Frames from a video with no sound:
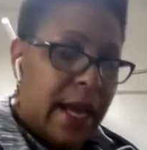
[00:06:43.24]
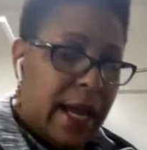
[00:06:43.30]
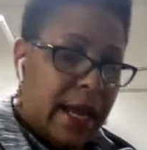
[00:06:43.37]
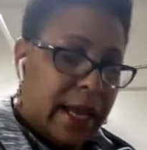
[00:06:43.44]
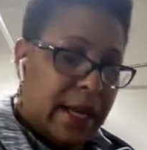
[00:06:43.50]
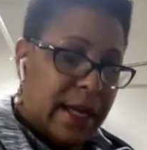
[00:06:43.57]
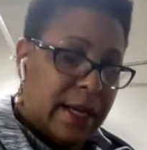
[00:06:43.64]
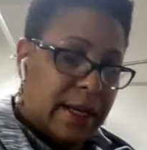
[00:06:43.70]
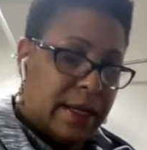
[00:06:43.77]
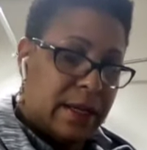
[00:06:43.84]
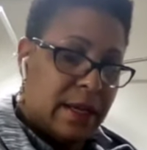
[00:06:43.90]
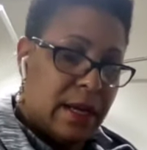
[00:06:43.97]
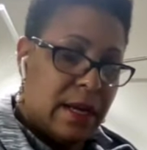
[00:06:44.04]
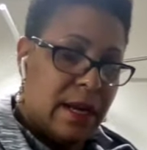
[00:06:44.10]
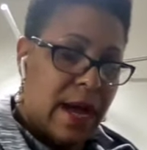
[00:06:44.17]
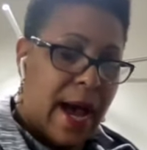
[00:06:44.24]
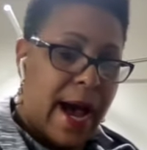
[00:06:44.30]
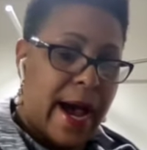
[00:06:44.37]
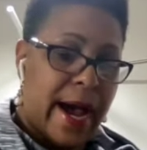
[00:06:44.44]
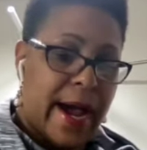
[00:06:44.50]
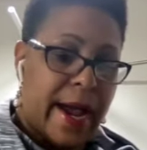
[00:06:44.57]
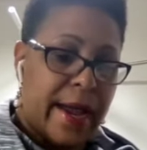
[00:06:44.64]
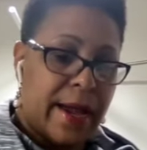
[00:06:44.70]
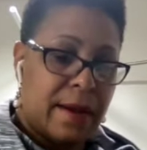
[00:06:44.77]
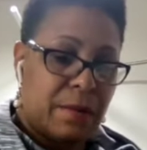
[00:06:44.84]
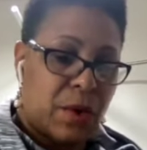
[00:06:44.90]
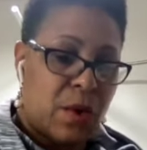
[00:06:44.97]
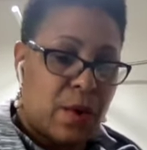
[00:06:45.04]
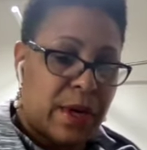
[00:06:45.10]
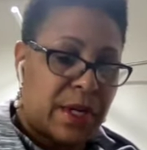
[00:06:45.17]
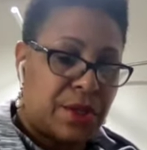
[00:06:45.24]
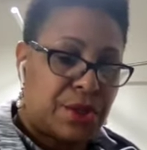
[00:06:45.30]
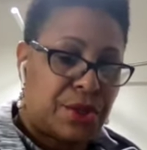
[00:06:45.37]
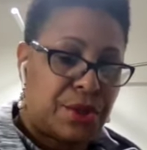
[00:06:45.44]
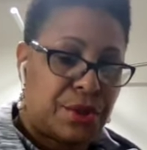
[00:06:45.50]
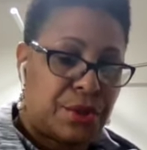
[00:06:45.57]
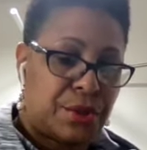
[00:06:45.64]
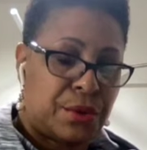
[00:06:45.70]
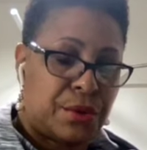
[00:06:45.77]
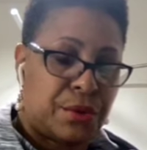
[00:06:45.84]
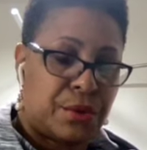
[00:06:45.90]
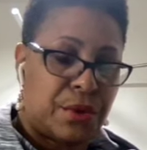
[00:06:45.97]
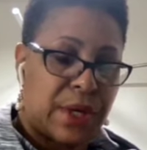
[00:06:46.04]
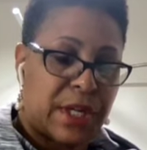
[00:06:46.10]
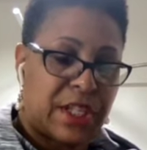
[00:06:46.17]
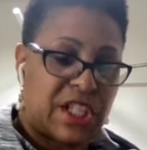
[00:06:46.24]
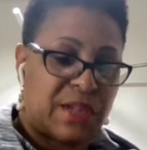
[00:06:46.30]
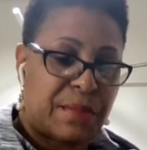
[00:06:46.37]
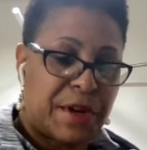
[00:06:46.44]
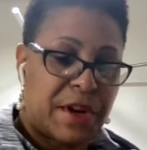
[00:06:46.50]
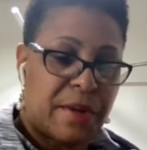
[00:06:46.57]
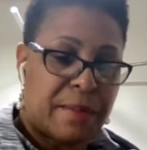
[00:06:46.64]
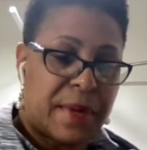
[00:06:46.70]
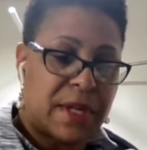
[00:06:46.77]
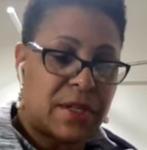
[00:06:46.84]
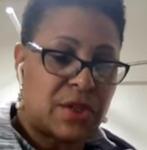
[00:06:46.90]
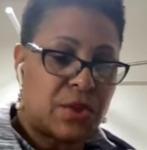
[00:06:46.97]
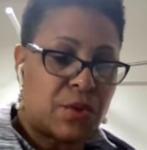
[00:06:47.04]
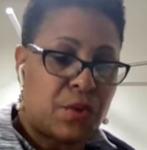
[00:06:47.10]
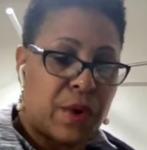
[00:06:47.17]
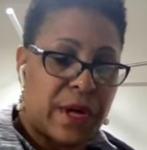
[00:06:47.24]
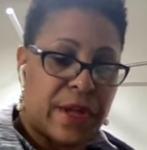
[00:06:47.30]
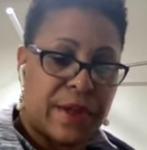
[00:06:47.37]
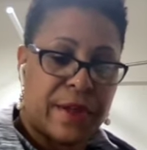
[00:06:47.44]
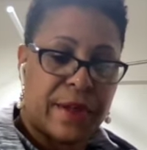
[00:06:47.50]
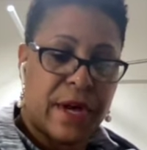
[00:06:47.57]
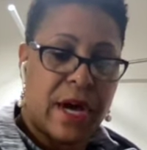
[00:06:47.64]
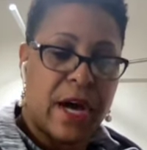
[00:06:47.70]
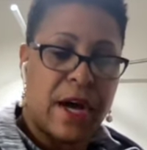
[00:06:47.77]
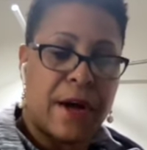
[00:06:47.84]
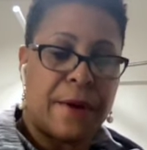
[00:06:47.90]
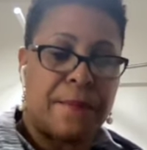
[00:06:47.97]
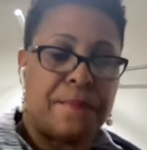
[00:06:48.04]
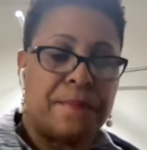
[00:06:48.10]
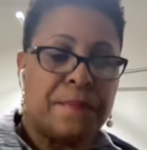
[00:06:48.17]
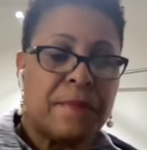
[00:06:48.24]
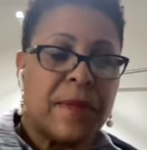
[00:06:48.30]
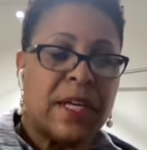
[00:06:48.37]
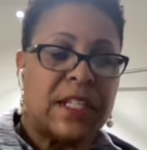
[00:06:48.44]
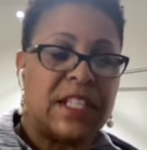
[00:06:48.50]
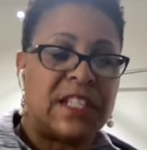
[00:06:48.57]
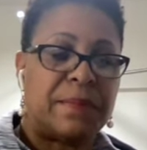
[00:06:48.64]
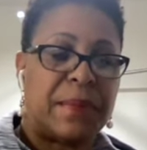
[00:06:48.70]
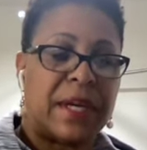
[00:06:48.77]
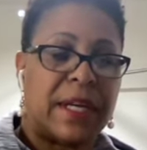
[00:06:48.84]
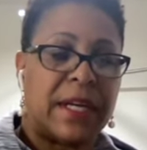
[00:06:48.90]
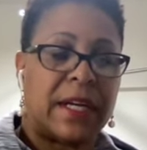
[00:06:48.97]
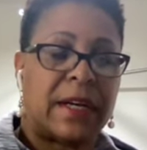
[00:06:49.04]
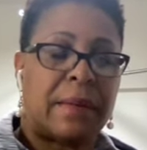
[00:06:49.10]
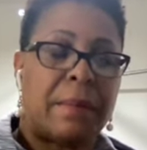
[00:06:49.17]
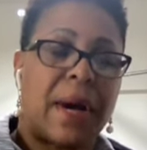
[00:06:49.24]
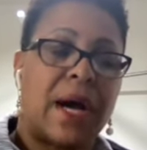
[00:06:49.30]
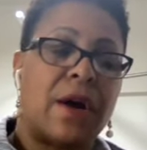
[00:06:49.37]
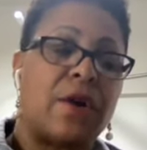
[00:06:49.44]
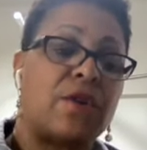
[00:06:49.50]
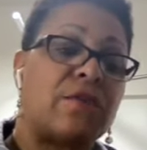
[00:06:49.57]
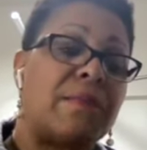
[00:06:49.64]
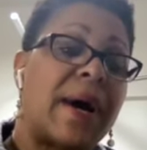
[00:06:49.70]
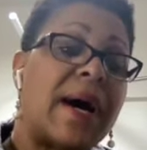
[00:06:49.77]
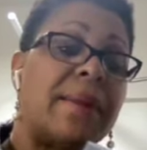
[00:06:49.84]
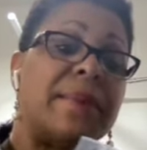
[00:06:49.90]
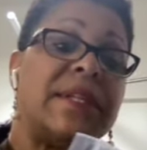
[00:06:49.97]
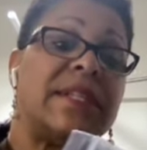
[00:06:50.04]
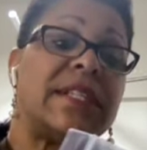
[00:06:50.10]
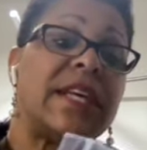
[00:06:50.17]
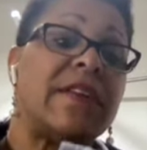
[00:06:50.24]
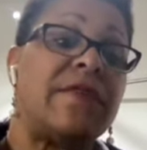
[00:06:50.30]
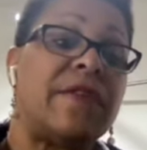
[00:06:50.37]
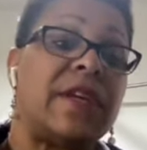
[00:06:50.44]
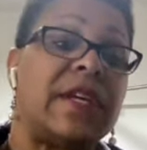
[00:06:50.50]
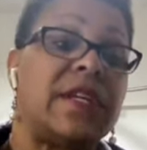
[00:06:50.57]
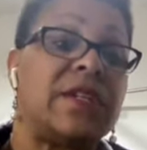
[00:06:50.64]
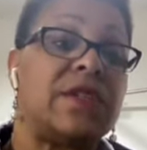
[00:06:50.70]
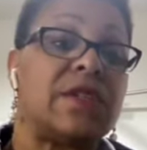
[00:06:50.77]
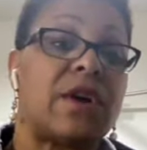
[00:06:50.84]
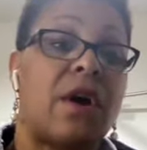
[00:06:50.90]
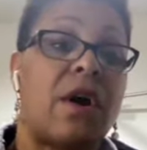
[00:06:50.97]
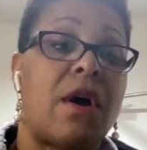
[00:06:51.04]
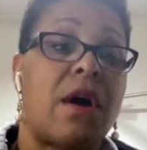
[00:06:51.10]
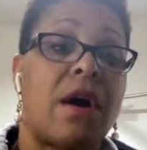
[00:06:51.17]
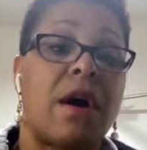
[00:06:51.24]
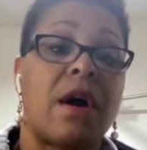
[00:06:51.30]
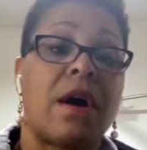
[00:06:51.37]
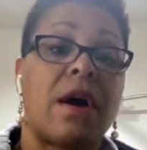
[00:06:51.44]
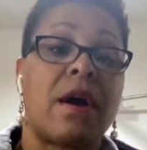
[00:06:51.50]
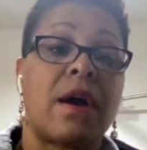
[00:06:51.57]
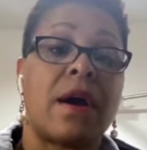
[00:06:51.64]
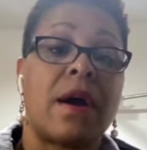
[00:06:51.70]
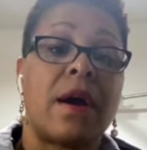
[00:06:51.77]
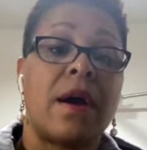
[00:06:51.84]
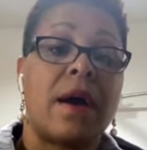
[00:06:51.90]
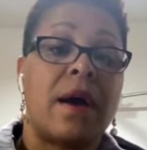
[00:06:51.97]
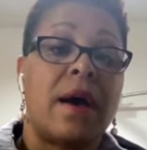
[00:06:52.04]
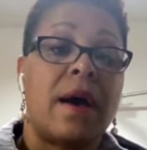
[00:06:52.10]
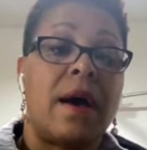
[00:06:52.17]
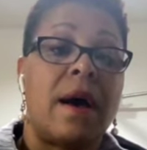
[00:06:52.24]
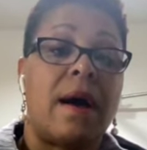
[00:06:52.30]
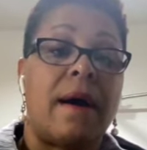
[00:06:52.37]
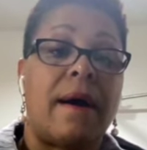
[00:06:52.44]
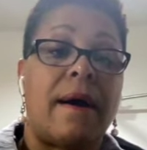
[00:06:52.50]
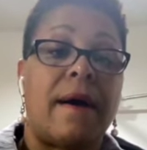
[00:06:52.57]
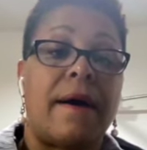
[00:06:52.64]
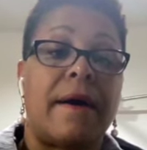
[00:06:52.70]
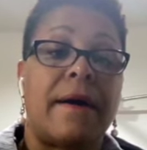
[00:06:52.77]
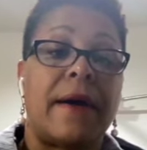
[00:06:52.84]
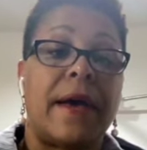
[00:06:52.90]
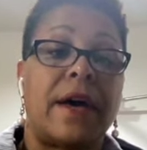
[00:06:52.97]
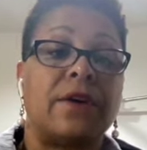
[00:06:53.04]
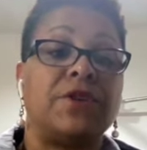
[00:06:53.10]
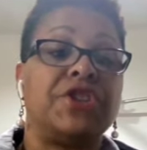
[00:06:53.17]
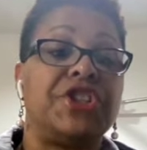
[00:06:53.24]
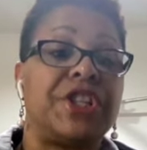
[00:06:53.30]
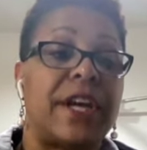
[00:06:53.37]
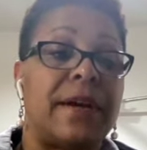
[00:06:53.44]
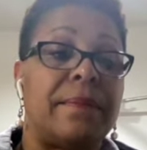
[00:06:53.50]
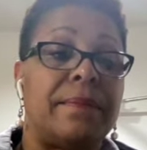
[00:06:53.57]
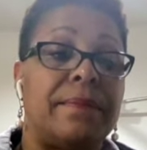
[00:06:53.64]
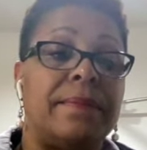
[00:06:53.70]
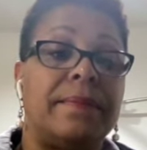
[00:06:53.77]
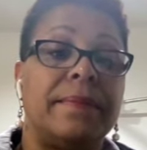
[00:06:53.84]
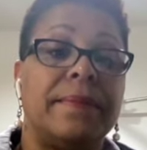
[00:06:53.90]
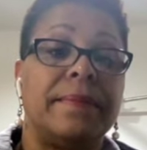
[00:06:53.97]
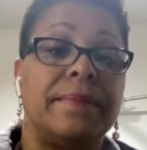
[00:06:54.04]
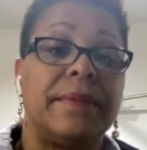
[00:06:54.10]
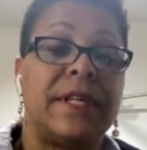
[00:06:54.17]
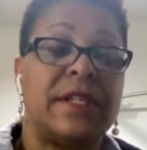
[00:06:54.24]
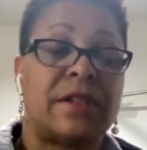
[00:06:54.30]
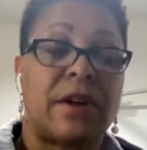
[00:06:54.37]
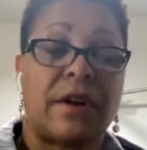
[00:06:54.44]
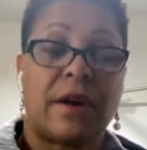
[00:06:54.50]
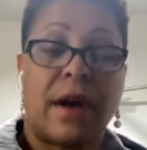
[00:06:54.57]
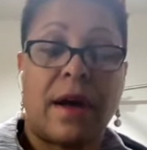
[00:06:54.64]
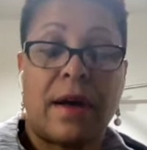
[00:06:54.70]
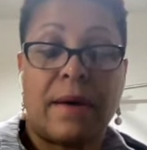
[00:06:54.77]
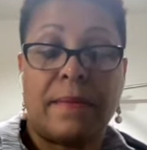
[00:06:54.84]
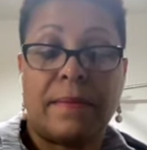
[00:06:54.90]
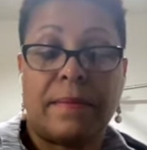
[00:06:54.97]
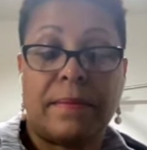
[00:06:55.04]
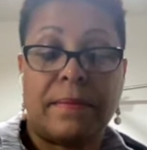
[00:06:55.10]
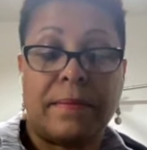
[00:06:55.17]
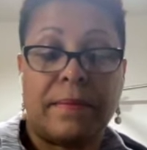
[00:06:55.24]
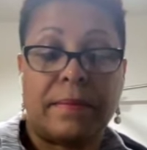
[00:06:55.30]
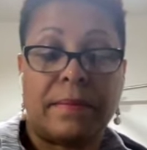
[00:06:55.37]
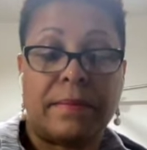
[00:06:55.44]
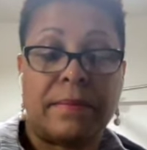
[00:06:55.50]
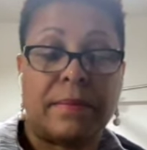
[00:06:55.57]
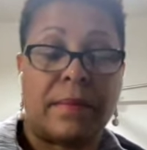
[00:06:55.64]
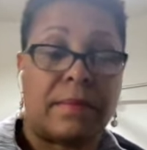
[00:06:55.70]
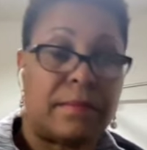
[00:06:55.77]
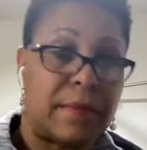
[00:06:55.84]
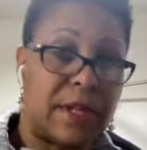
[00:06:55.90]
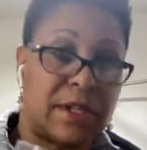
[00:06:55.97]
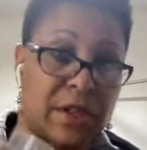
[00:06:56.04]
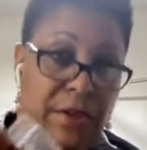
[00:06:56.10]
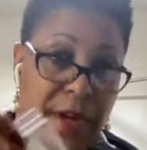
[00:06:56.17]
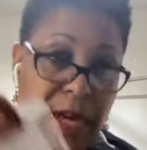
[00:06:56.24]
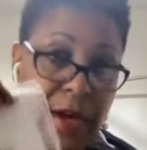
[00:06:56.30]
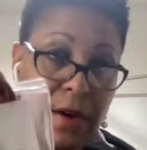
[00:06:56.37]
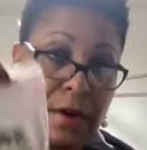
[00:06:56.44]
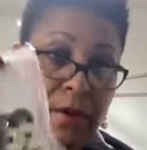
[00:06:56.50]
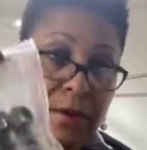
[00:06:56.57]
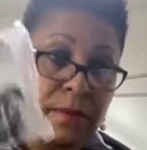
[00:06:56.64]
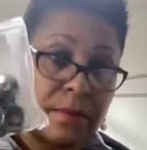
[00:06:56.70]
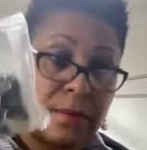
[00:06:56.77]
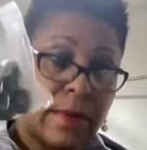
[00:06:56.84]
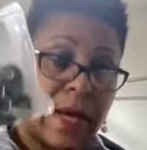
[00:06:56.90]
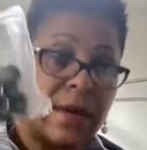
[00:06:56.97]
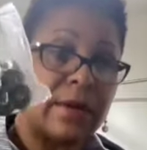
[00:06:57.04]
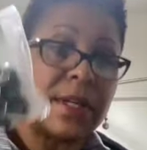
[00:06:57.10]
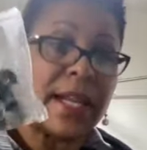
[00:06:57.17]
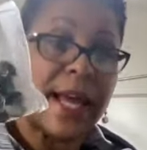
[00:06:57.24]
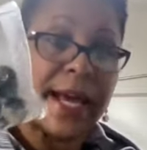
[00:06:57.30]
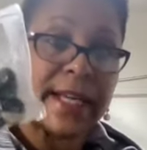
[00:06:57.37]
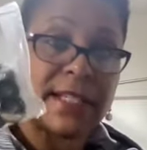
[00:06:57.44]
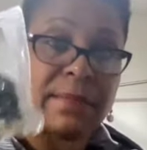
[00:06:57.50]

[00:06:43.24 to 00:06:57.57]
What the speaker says: and I am going to experiment with spinning my own bobbins, and these are L shape. These are the L class